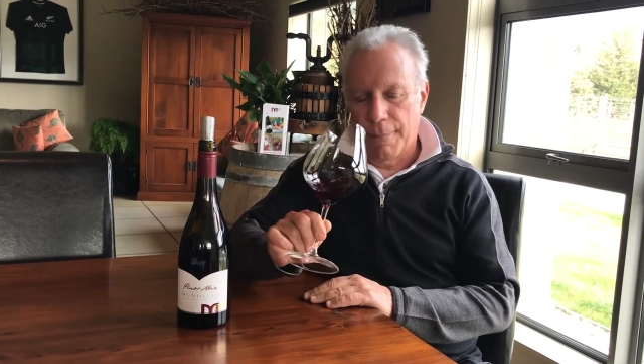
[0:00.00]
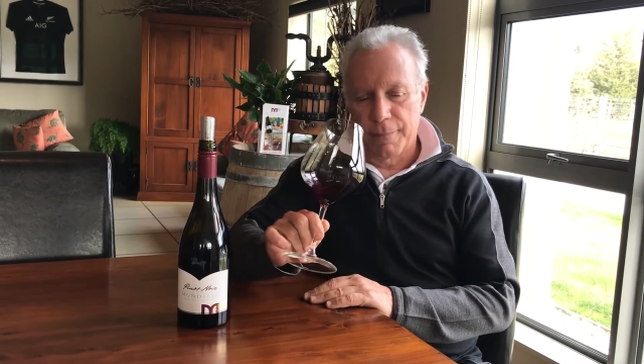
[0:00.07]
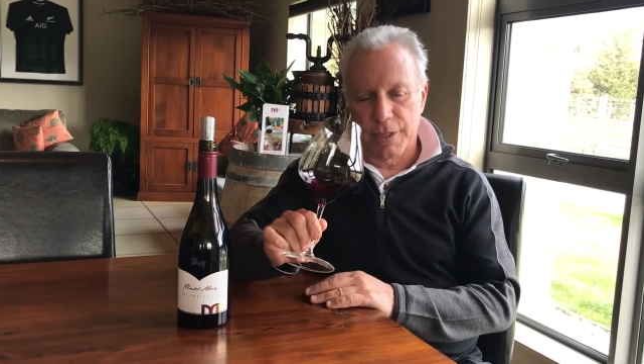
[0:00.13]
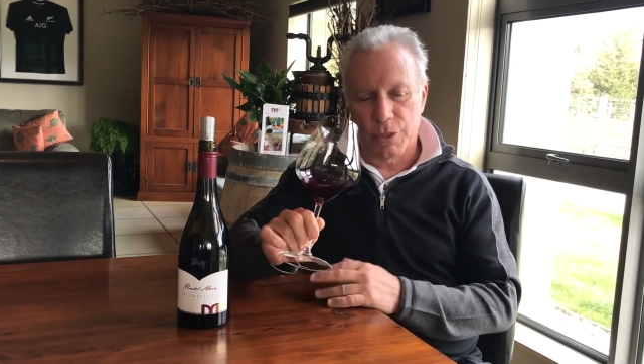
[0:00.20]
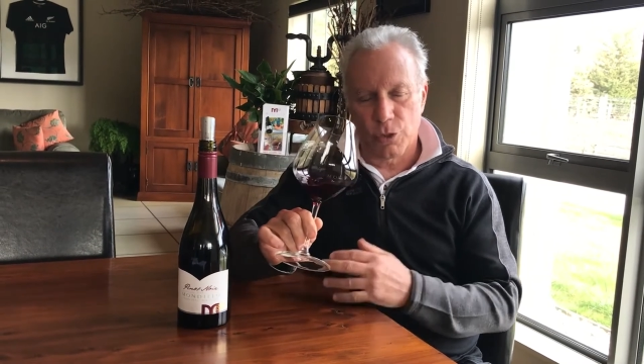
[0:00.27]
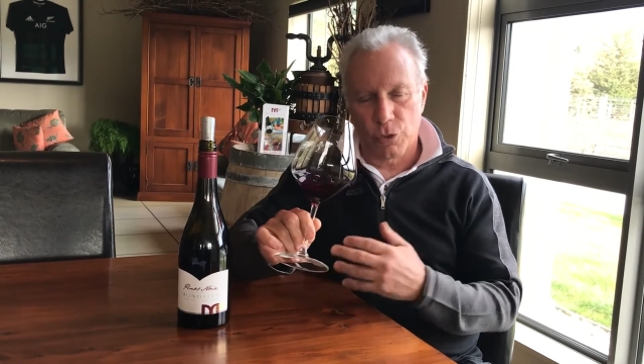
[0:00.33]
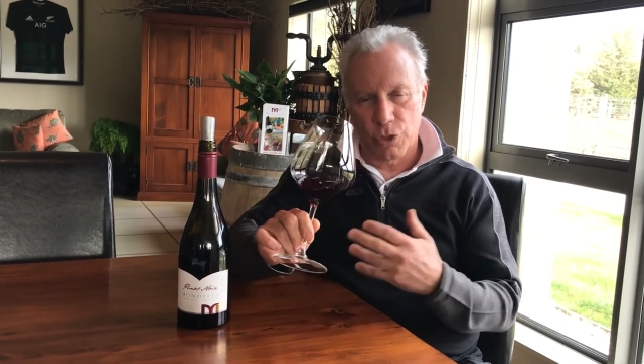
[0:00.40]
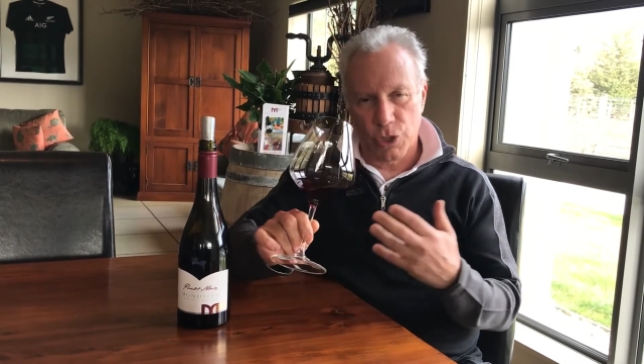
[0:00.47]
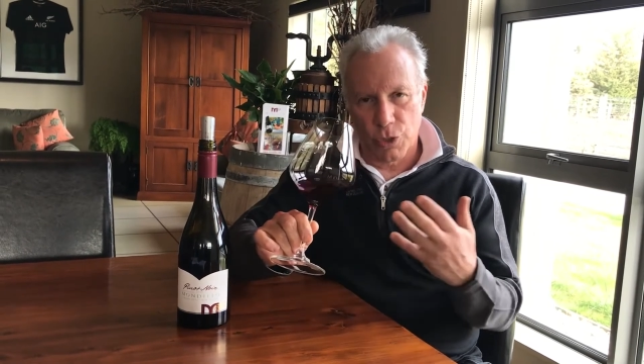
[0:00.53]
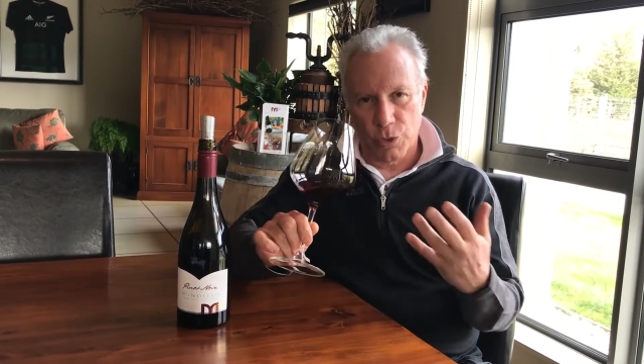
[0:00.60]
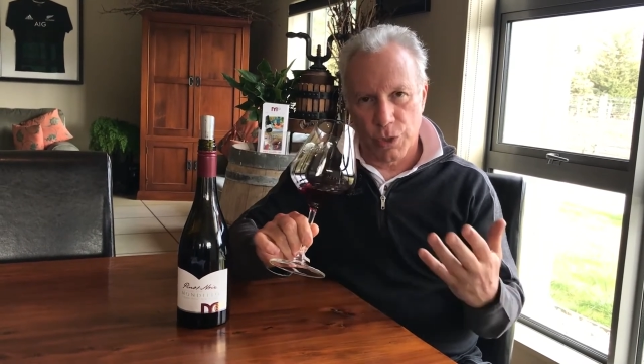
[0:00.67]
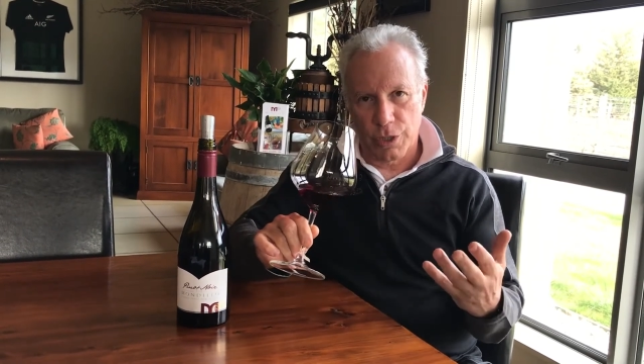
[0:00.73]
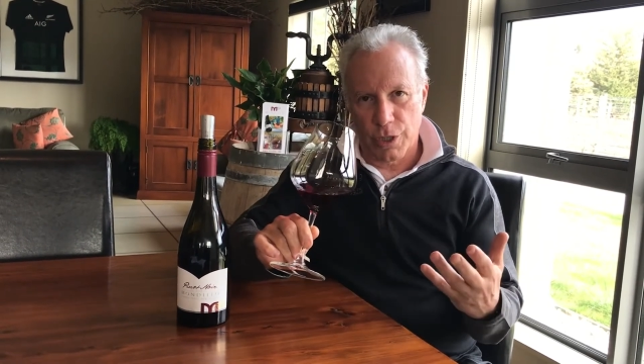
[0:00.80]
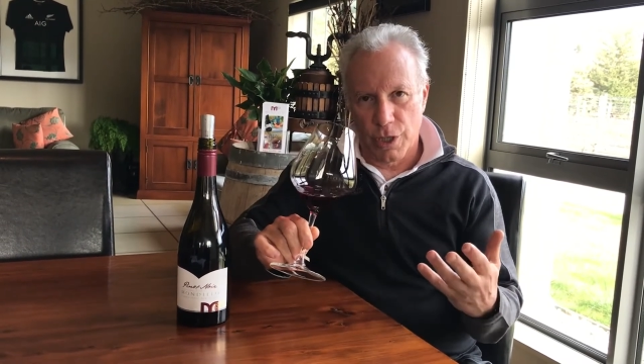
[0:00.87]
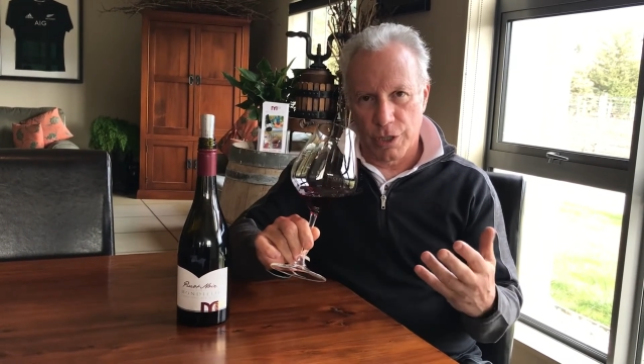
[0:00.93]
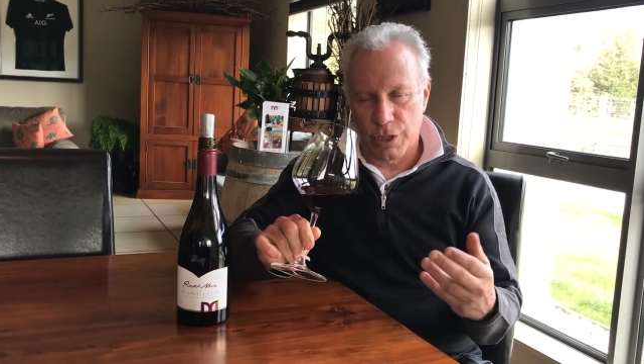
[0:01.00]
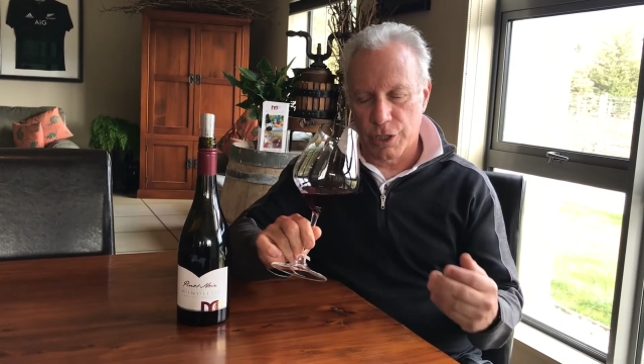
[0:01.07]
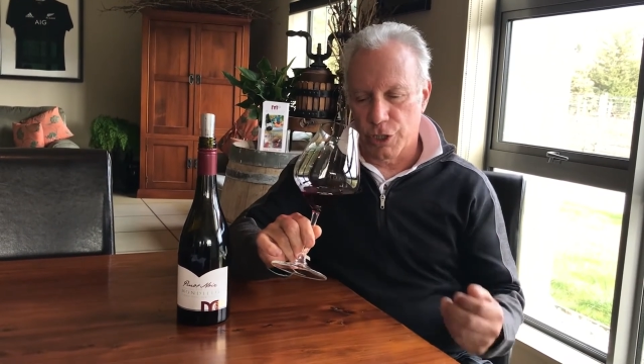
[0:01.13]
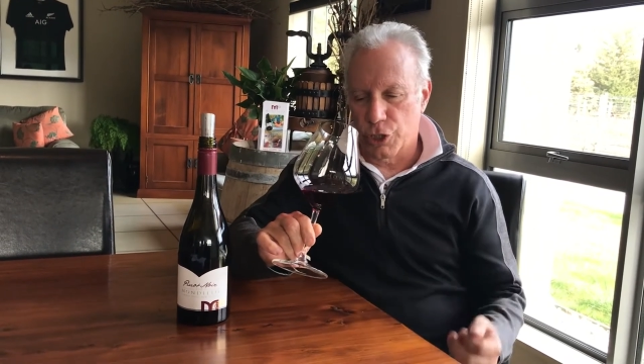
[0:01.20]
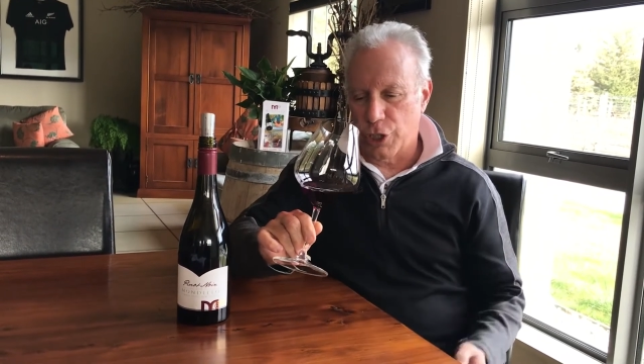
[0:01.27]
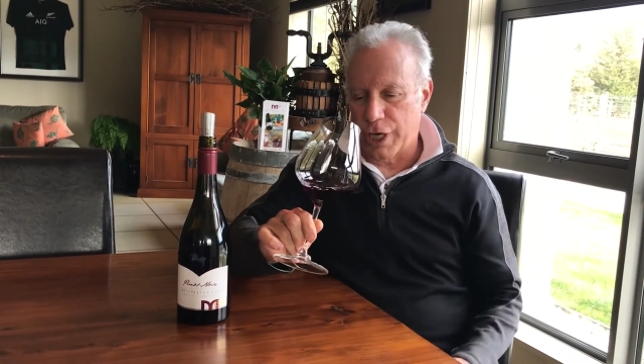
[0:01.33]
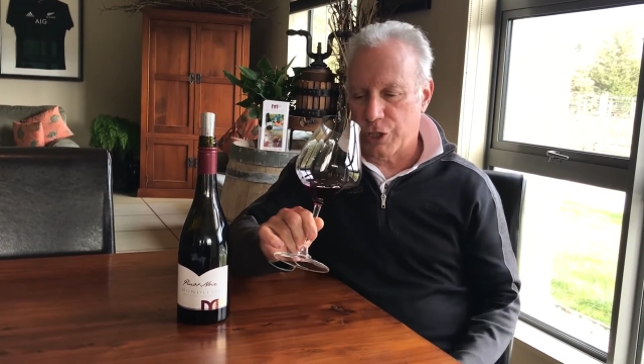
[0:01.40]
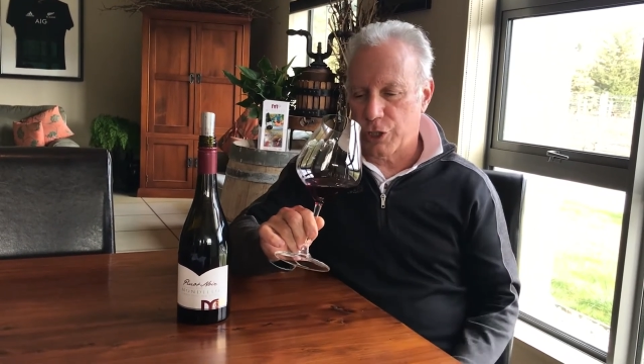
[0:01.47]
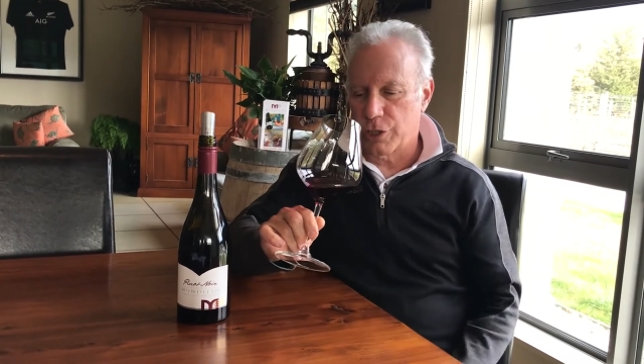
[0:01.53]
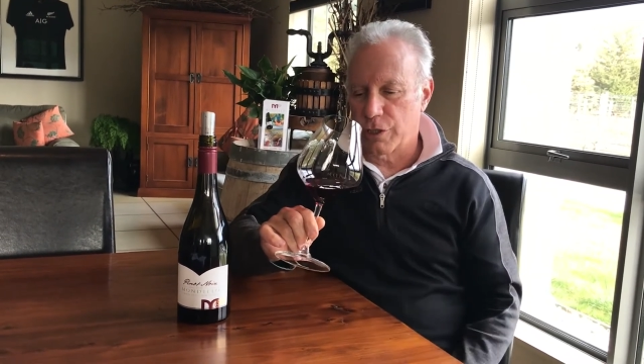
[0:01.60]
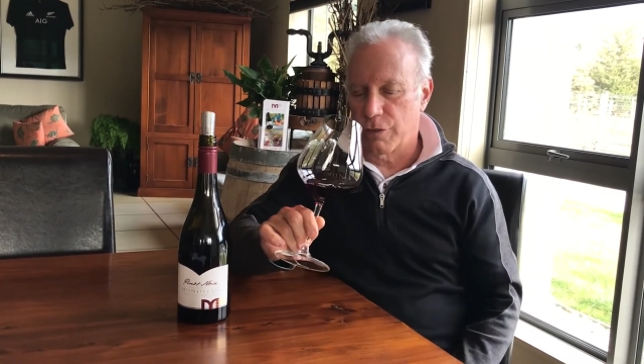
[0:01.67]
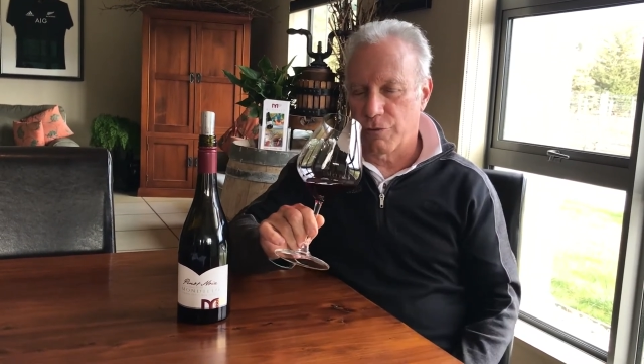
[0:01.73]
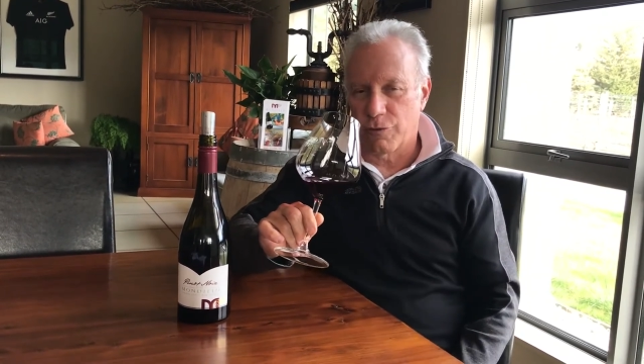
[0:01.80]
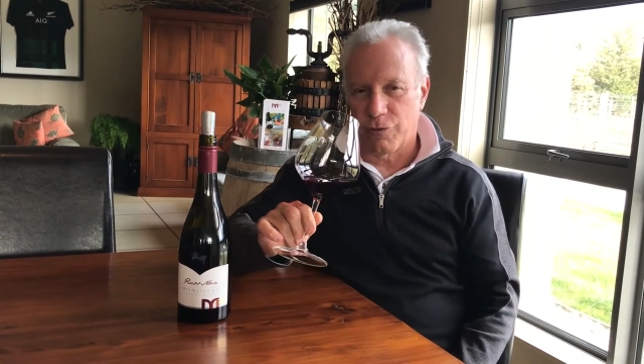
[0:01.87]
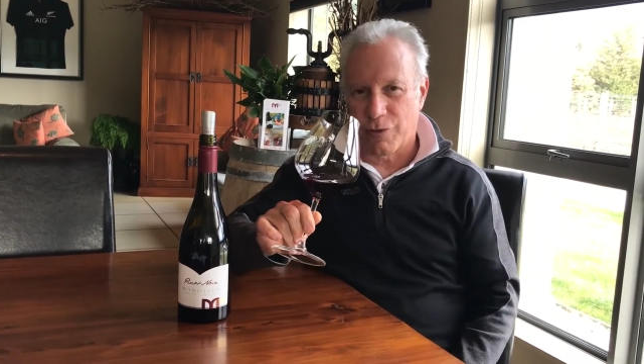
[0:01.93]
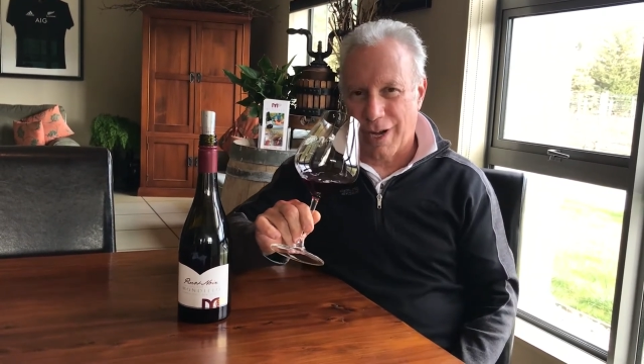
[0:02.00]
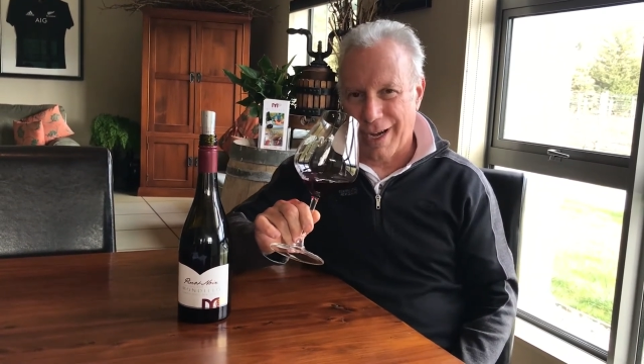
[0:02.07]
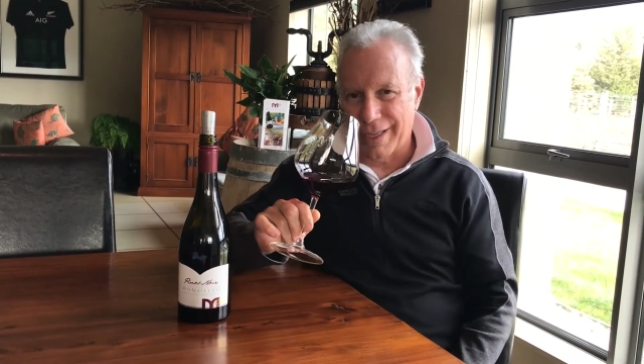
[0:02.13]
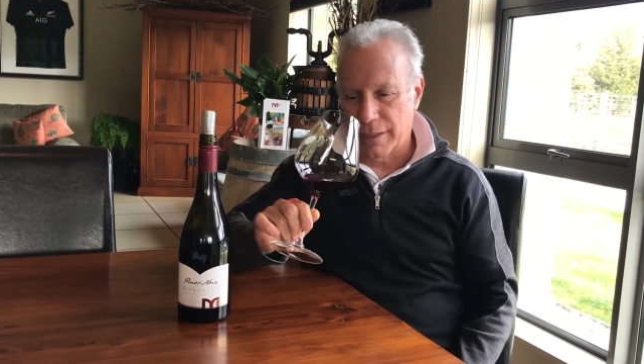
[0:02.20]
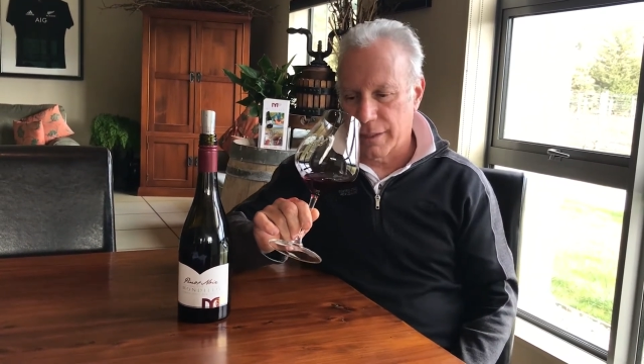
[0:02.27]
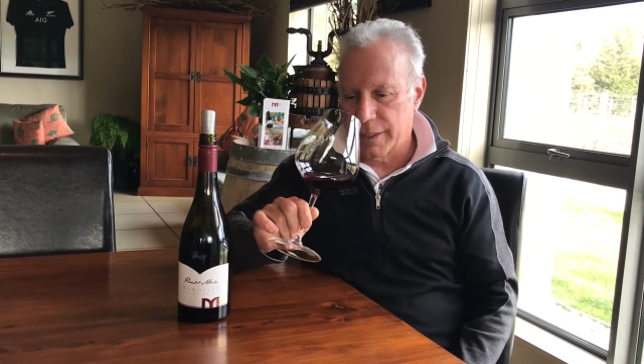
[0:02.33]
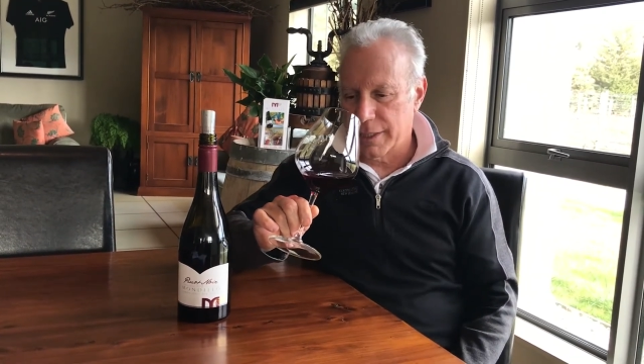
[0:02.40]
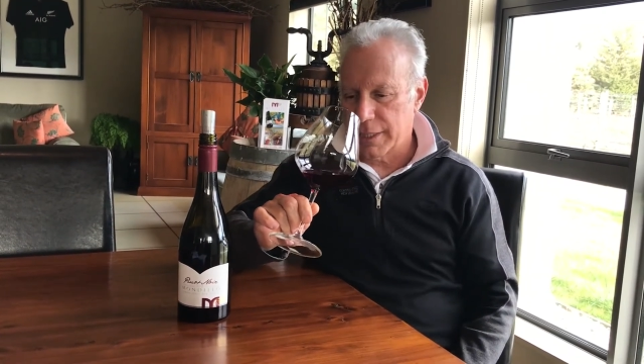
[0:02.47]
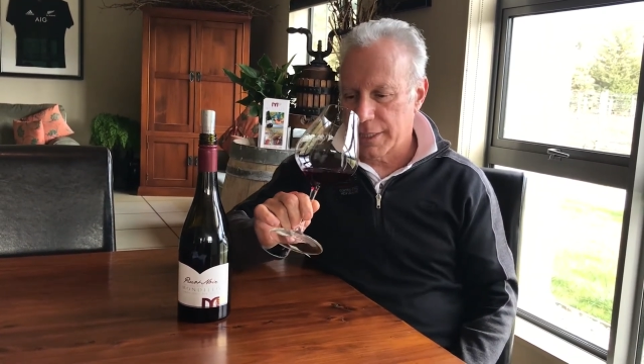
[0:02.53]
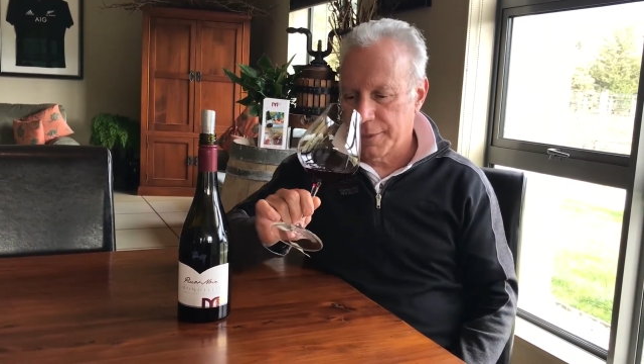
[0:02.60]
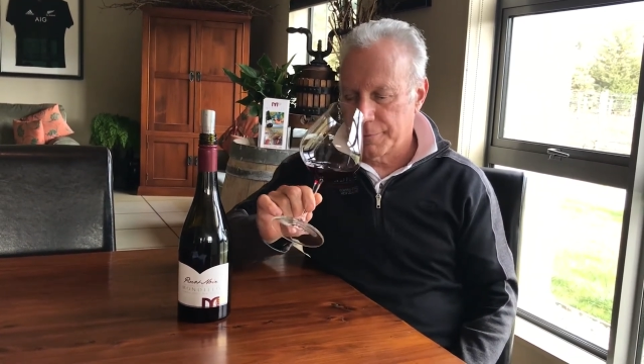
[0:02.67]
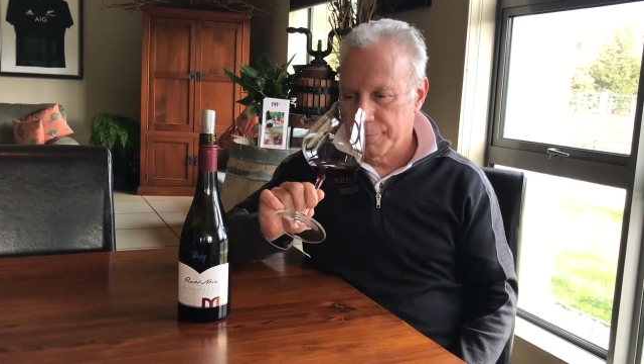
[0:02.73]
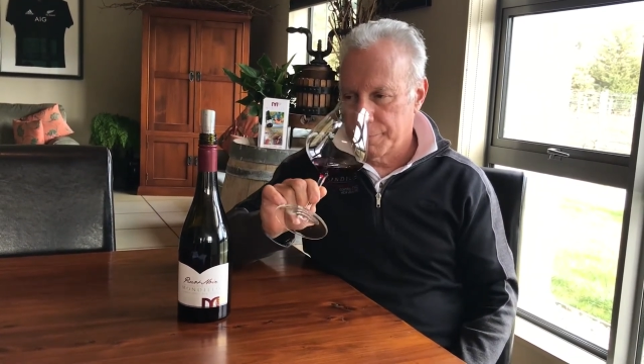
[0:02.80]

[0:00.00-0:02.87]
There's also a suggestion of violets.